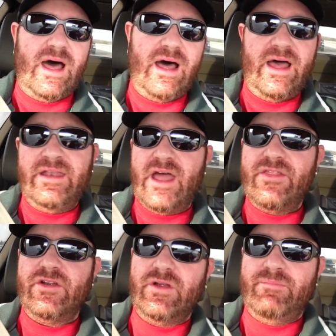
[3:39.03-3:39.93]

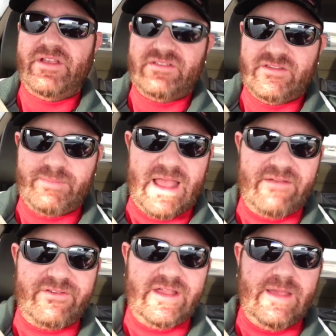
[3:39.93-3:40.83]
Another business plan
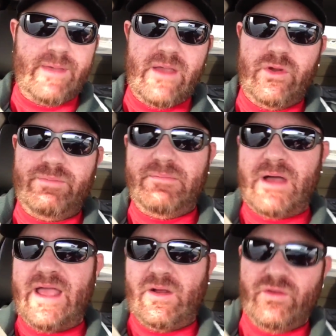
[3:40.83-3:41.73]
for eBay would be
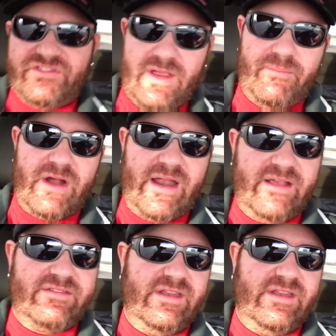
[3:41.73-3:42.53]
buying wholesale products.